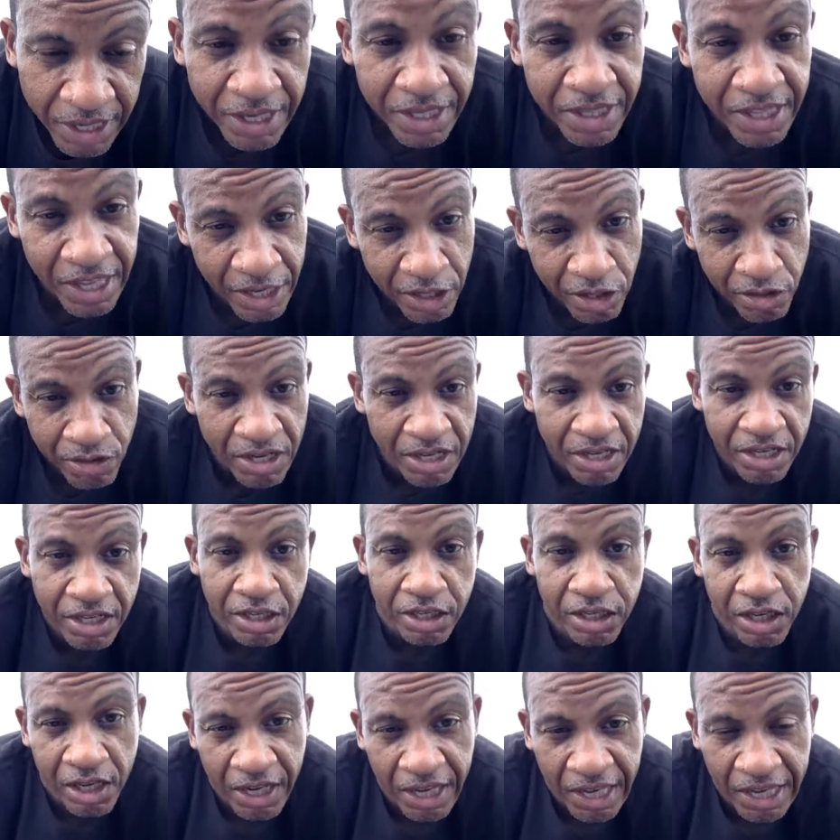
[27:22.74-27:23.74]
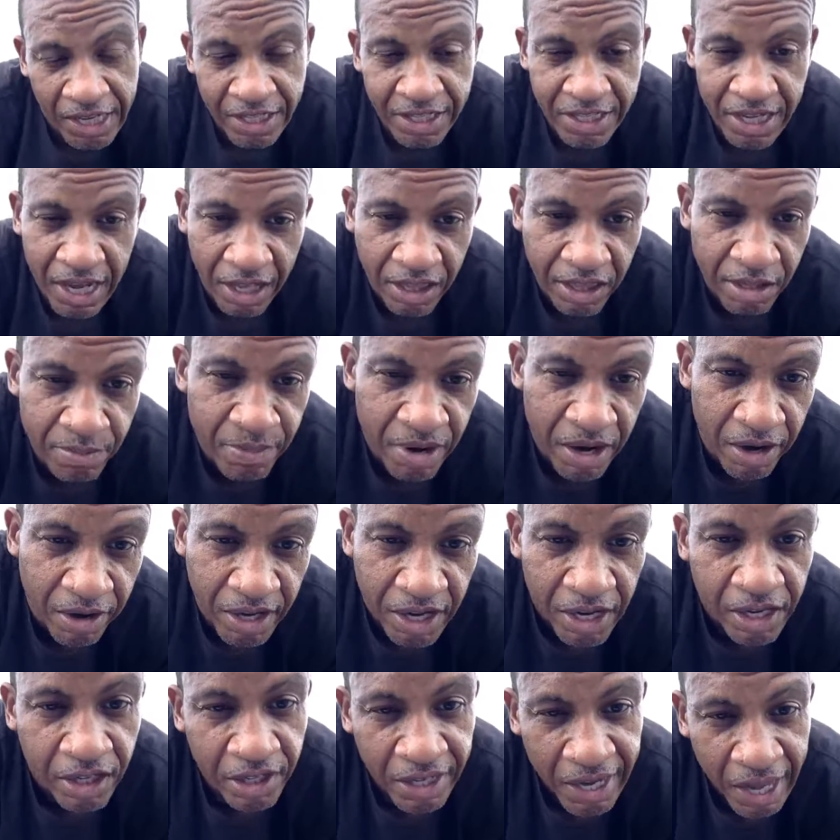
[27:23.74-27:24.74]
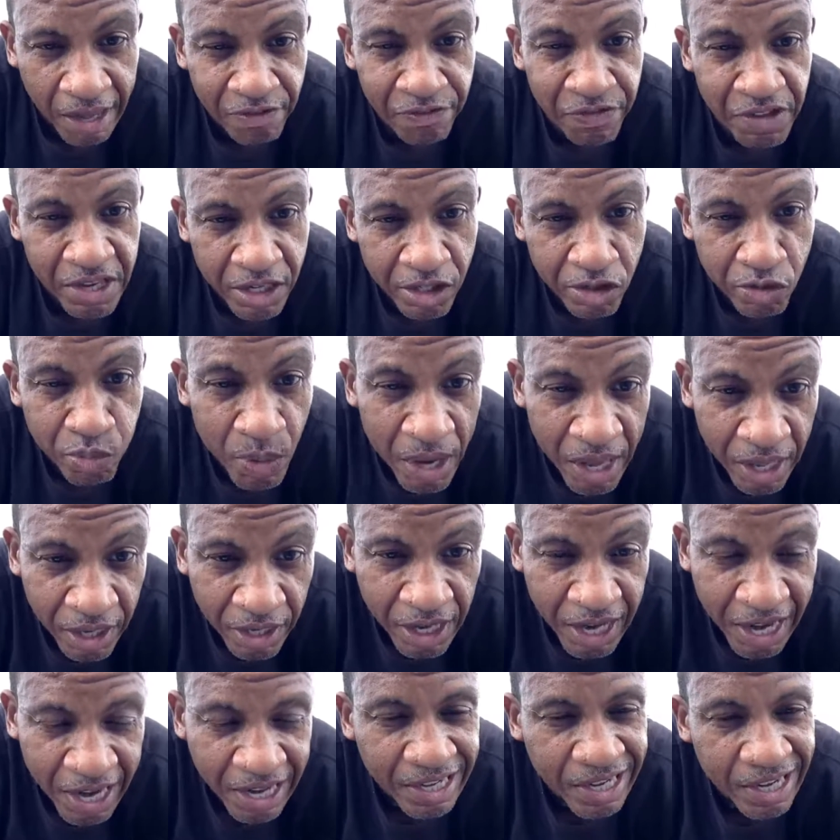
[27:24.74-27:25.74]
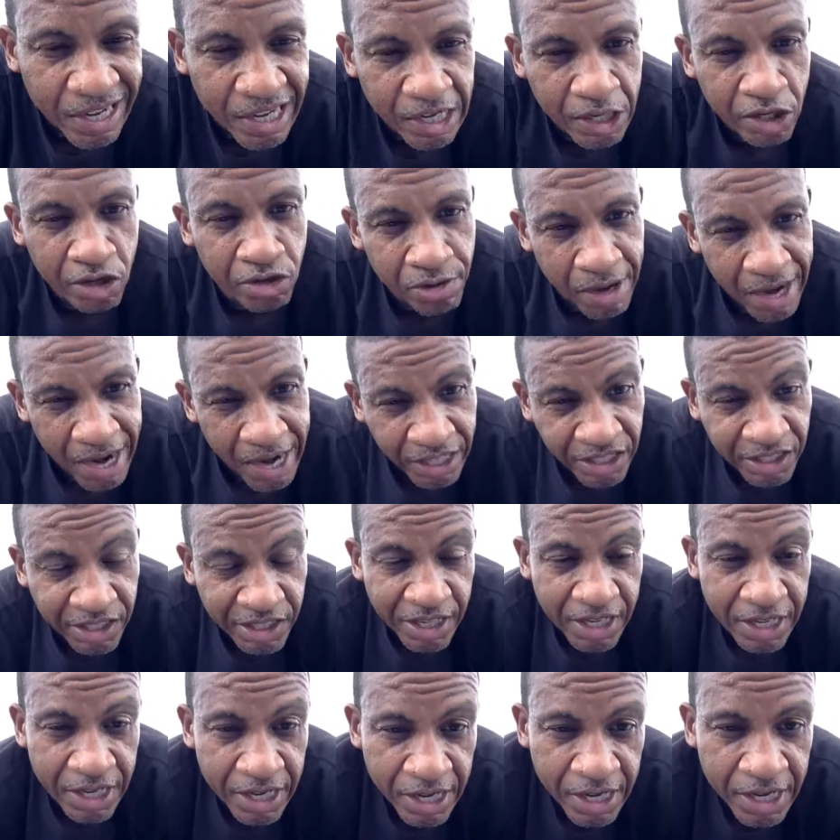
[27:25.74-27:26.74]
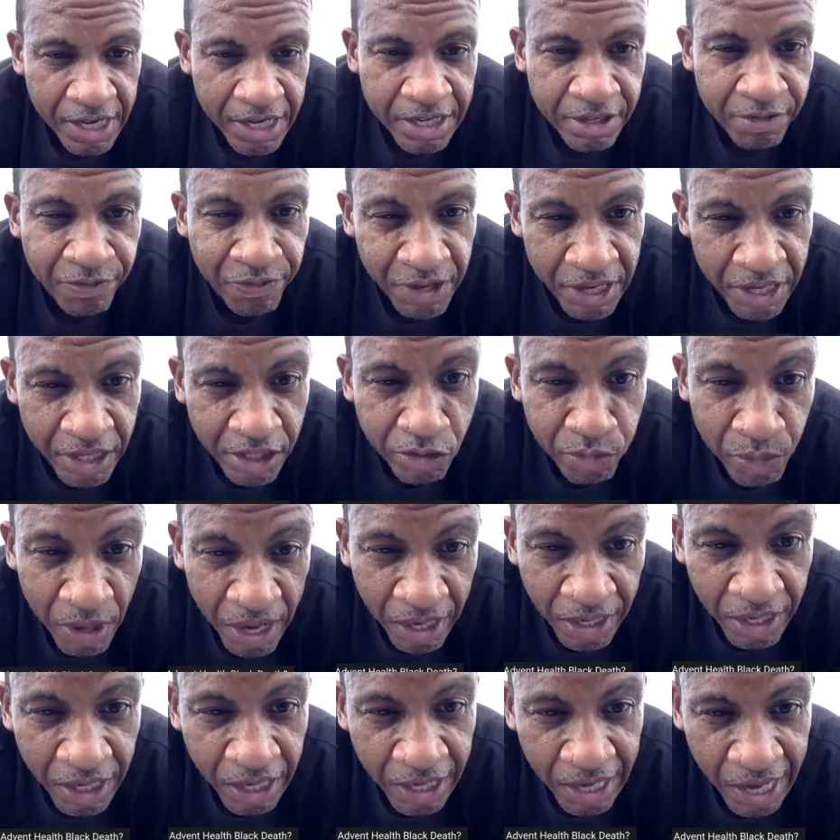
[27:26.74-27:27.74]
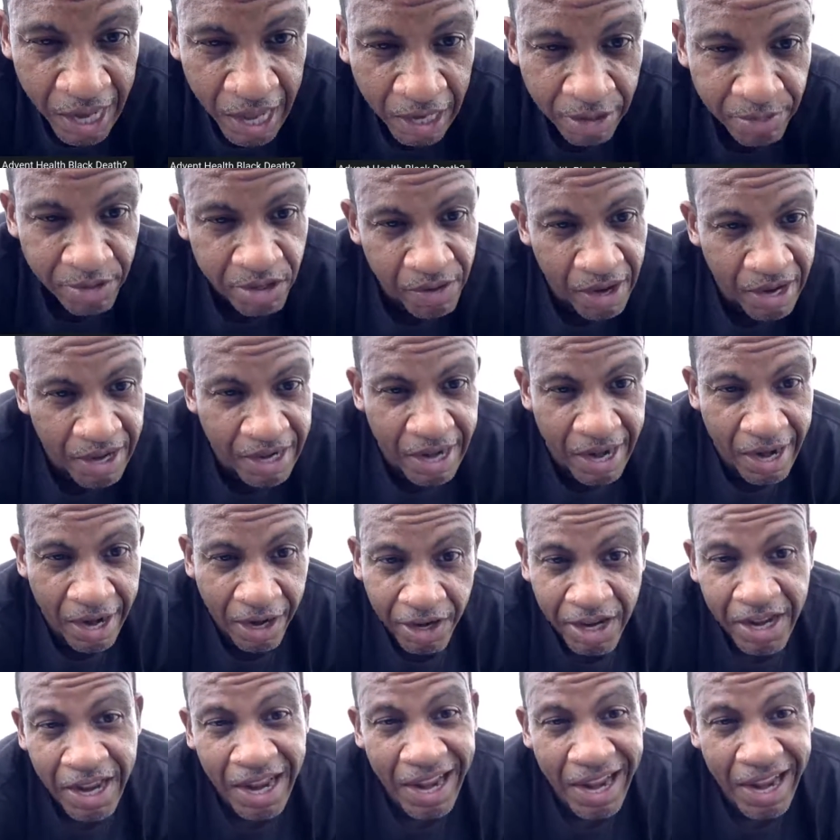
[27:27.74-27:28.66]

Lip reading: Then you need to look in South America and look at Venezuela, and they crashed the Venezuela economy right now.